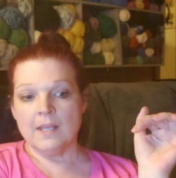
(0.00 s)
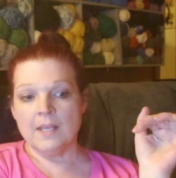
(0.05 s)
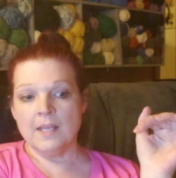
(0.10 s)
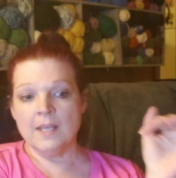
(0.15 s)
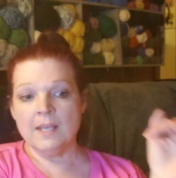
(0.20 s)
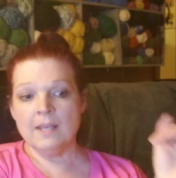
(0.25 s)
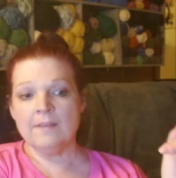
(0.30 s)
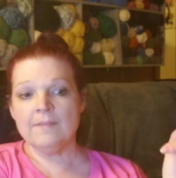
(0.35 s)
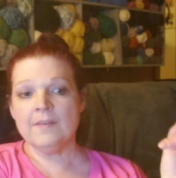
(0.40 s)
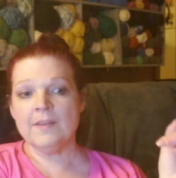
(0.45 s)

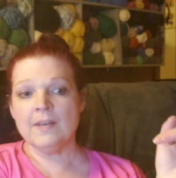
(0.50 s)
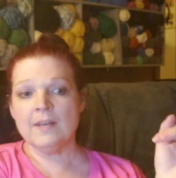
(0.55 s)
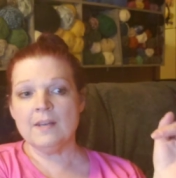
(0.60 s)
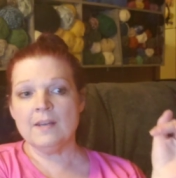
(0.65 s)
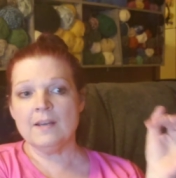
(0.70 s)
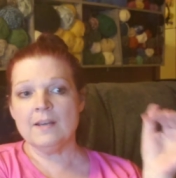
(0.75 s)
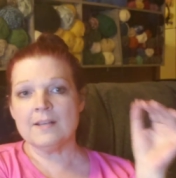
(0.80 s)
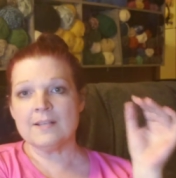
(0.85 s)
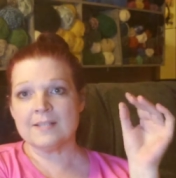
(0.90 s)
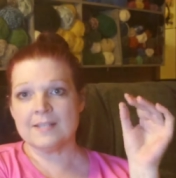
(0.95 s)
Even
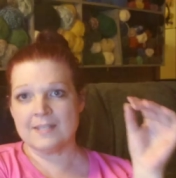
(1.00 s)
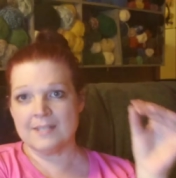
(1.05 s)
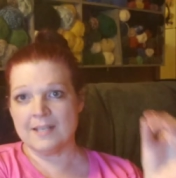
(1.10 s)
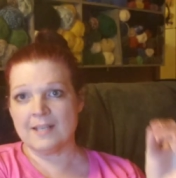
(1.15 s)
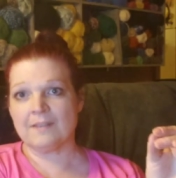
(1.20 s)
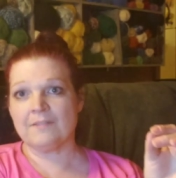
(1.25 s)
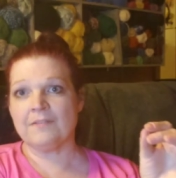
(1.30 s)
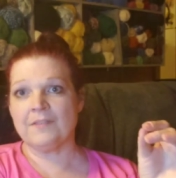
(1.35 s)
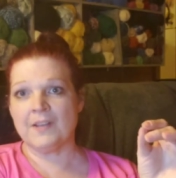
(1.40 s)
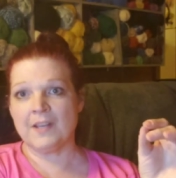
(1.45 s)
a
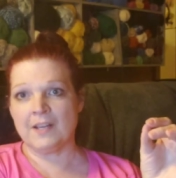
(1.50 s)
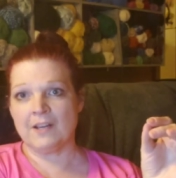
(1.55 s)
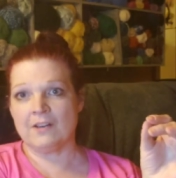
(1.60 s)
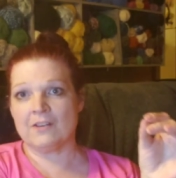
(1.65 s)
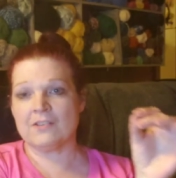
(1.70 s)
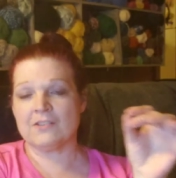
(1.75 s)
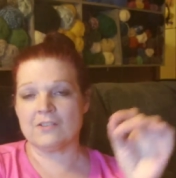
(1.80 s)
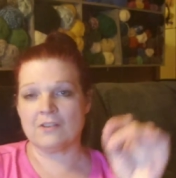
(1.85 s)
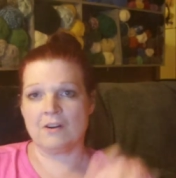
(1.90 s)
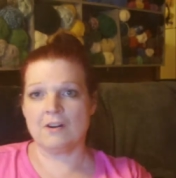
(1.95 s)
stick
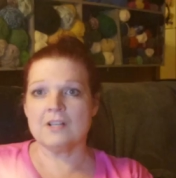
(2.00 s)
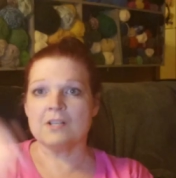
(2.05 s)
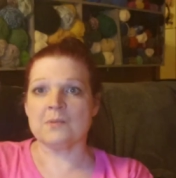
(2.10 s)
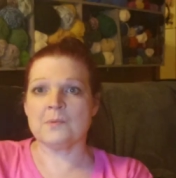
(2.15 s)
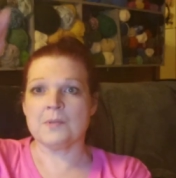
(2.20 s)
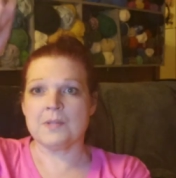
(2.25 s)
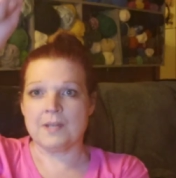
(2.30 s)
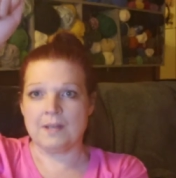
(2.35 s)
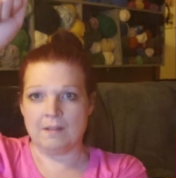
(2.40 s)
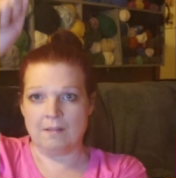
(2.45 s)
figure starts
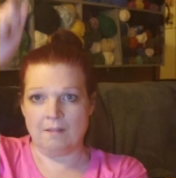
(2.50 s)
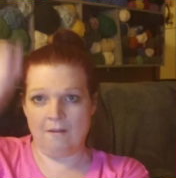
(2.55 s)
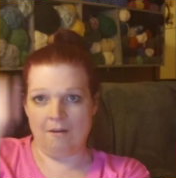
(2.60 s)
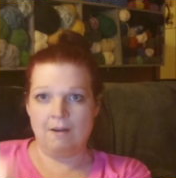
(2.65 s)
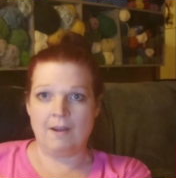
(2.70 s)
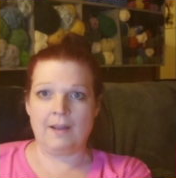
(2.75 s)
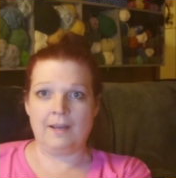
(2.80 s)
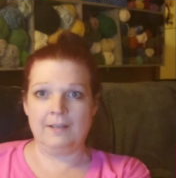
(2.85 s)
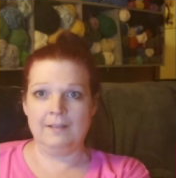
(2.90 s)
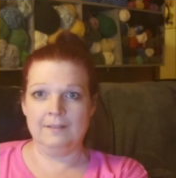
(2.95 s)
with a
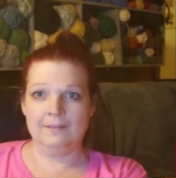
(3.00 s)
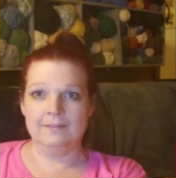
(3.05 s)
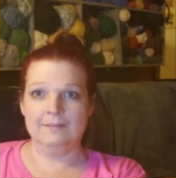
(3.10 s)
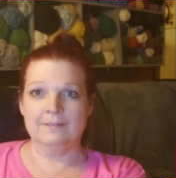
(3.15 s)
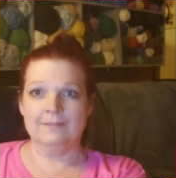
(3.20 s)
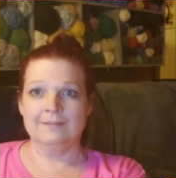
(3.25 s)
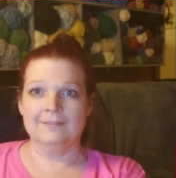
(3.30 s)
line